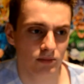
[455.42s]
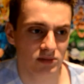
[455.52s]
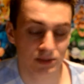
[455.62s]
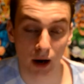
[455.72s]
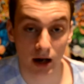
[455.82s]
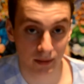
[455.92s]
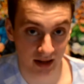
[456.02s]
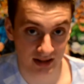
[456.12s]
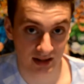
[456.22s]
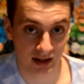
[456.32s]

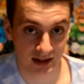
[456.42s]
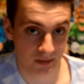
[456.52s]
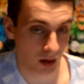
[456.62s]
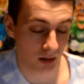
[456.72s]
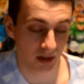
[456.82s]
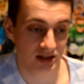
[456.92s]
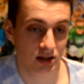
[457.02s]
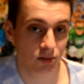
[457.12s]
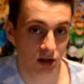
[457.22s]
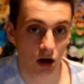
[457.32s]
Spider-Man's in there. Spider-Man's
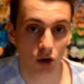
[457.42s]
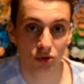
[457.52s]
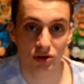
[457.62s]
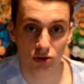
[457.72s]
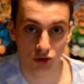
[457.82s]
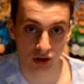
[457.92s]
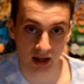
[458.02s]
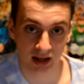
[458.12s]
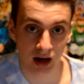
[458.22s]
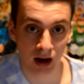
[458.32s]
going to be the whole new
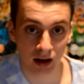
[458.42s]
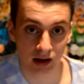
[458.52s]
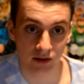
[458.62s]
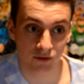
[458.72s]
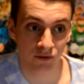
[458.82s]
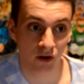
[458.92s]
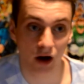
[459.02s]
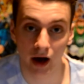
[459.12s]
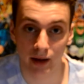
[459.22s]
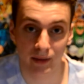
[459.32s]
leader. If
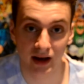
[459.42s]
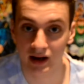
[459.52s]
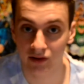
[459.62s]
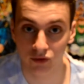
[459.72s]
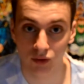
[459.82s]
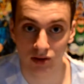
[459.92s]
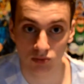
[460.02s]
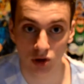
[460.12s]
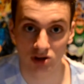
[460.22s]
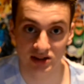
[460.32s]
Iron Man and everyone
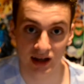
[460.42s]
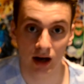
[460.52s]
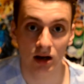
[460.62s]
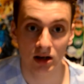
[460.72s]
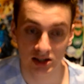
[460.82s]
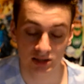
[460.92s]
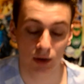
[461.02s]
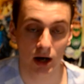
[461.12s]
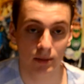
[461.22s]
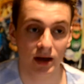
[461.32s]
goes out,
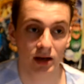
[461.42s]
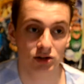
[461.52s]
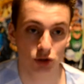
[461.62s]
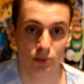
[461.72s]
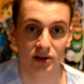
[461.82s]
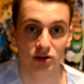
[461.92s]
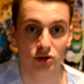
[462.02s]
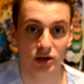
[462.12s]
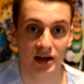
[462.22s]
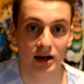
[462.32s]
Spider-Man should be the
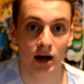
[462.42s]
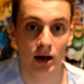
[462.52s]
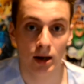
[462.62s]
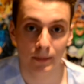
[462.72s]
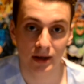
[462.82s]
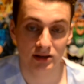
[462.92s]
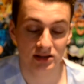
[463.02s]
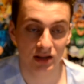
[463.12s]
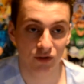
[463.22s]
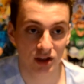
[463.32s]
new leader.
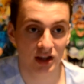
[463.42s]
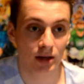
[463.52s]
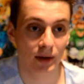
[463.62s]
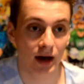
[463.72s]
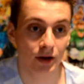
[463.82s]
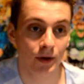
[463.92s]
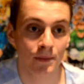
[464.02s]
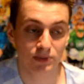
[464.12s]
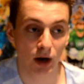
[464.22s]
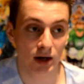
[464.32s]
Because if you think about it,
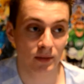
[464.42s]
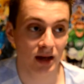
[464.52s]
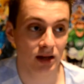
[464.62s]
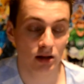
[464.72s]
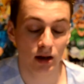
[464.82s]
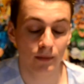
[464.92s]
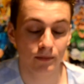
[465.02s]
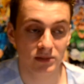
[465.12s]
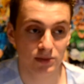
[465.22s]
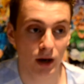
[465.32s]

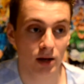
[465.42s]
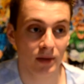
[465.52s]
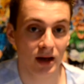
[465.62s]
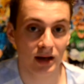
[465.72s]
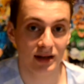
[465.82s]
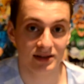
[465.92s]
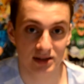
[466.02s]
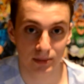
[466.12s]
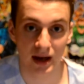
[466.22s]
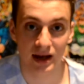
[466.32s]
Spider-Man is
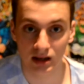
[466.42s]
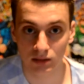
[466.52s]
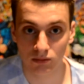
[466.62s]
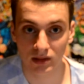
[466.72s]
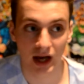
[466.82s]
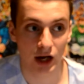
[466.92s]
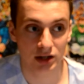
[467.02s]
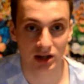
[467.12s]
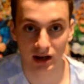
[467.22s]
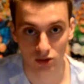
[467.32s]
the main
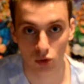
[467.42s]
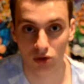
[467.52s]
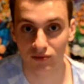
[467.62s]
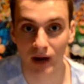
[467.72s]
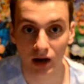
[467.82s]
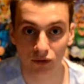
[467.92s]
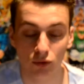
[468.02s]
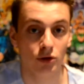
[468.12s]
character in all of Marvel.